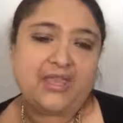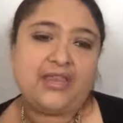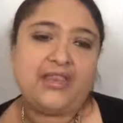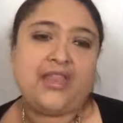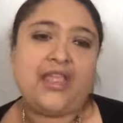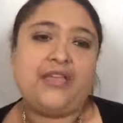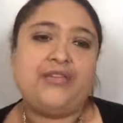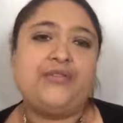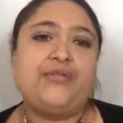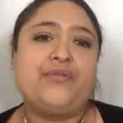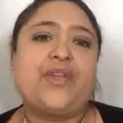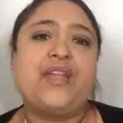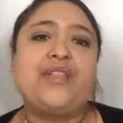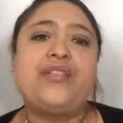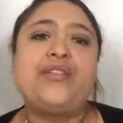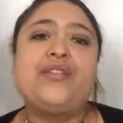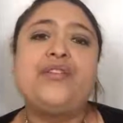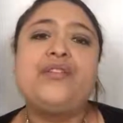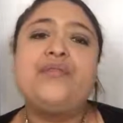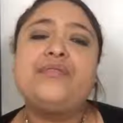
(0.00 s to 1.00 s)
Now, you
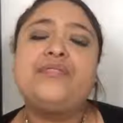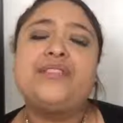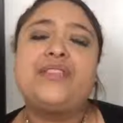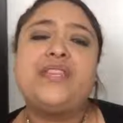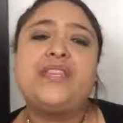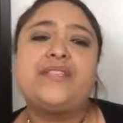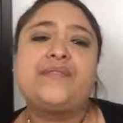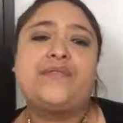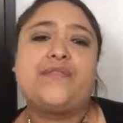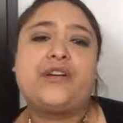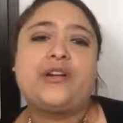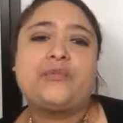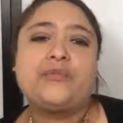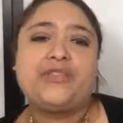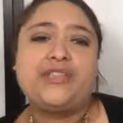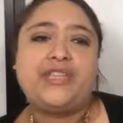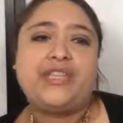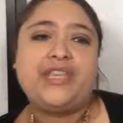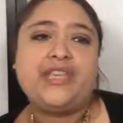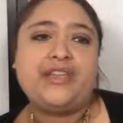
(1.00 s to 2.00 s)
can use these
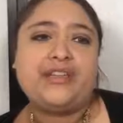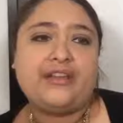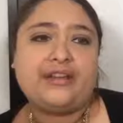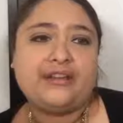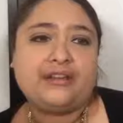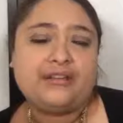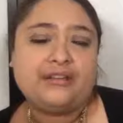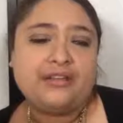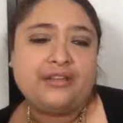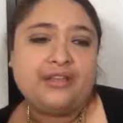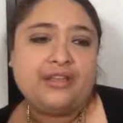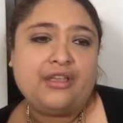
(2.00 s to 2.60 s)
verbs here.